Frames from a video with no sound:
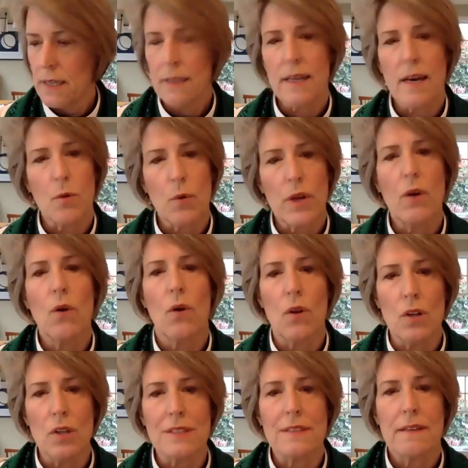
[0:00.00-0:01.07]
that we
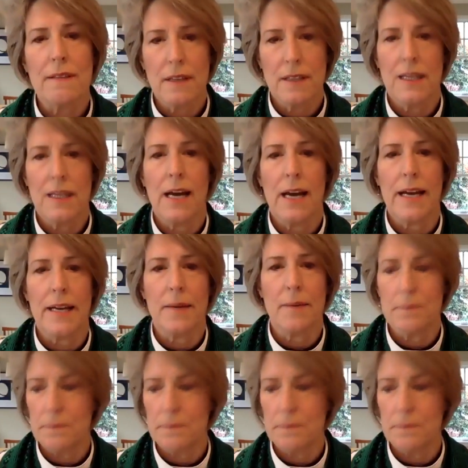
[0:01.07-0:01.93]
hold the line.